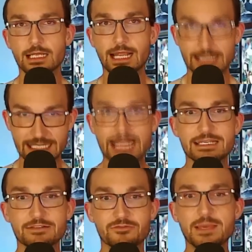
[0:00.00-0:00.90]
At the
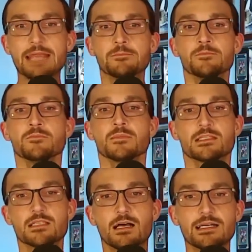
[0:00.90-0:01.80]
end of May,
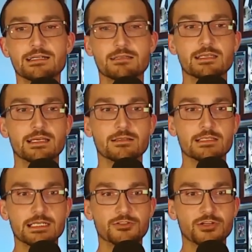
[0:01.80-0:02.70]
saw its sales
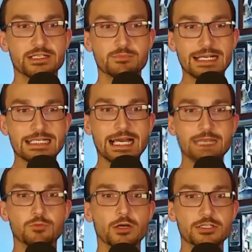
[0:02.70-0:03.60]
increase by
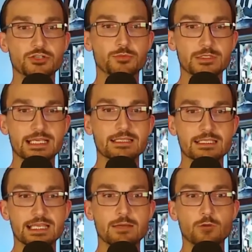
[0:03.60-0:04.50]
9.2% in the
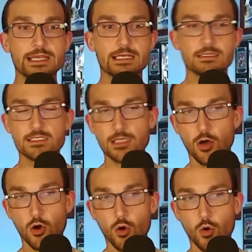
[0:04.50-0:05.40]
same week.
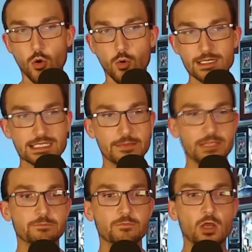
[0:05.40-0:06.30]
So, what does that
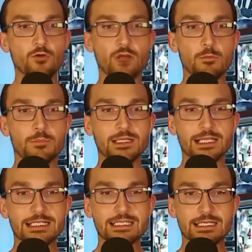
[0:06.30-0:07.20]
mean? Overall, Bud
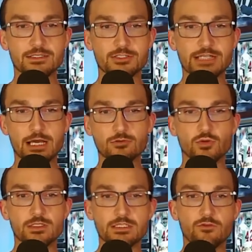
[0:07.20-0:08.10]
Light sales are down
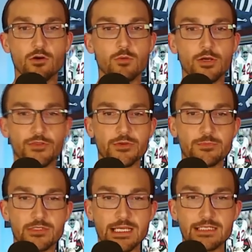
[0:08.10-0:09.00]

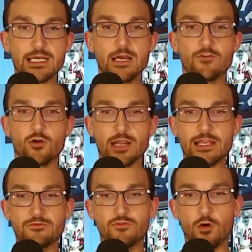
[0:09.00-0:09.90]
24.3% for
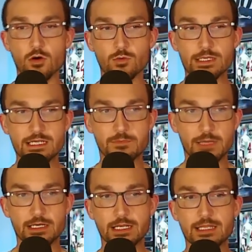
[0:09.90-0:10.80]
a 4-week
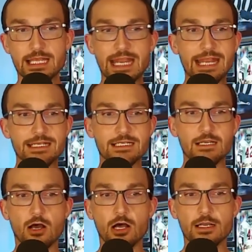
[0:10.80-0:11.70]
period that ended
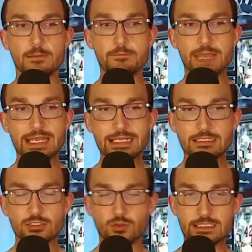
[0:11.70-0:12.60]
on May
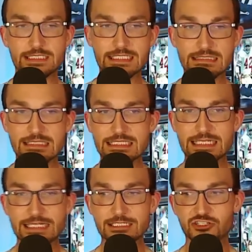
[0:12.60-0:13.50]
20th, the
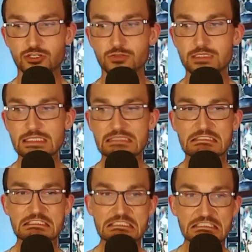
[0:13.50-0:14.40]
data shows.
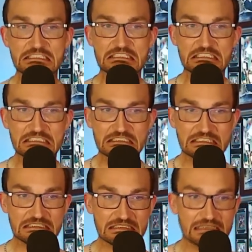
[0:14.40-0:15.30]
Oh,
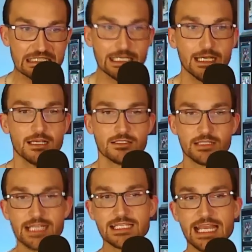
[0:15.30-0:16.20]
God. So
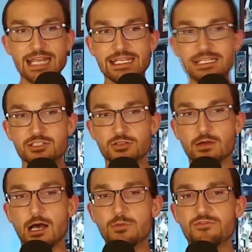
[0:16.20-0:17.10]
that's heading into,
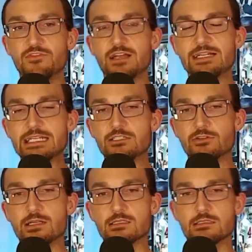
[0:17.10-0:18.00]
I'll be very
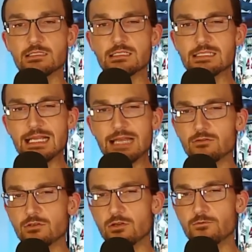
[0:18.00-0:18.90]
interested, because I
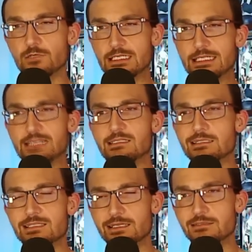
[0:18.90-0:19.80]
don't know if we're going to get that
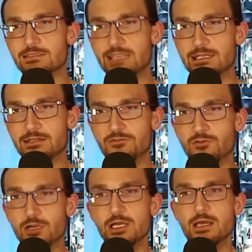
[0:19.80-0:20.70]
sales data
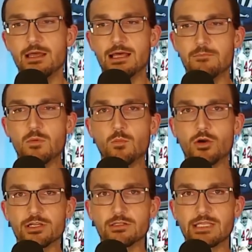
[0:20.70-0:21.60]
for
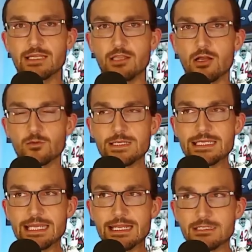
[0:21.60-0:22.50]
Memorial Day long
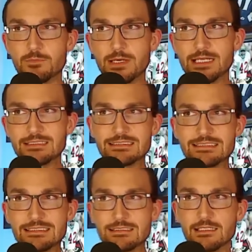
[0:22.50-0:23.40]
weekend, but
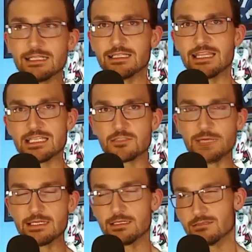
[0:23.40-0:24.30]
this
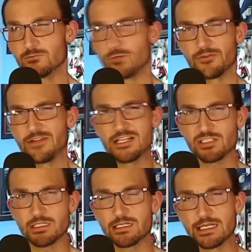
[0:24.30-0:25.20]
week, we're
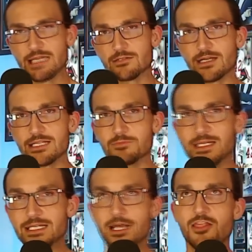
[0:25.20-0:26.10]
eventually going to get it right.
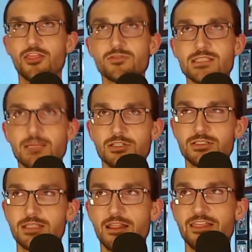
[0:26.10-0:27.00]
But those
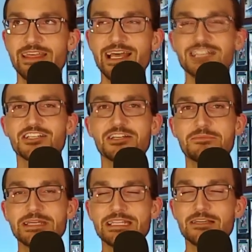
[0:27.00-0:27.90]
numbers, that's going to
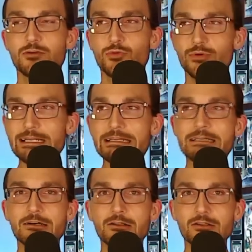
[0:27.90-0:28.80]
be the
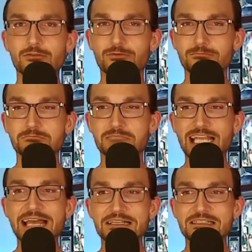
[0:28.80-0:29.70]
real
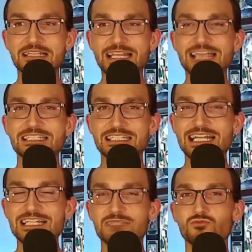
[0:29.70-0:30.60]
test. That's
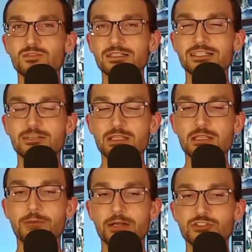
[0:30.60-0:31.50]
really going to be
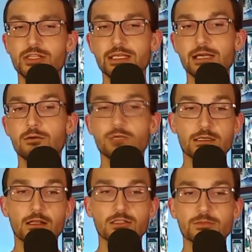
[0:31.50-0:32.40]
the punch in the gut when
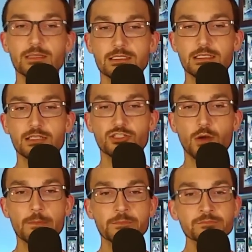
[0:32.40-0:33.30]
it ultimately does show
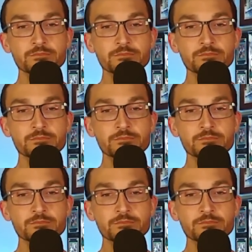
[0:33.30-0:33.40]
up.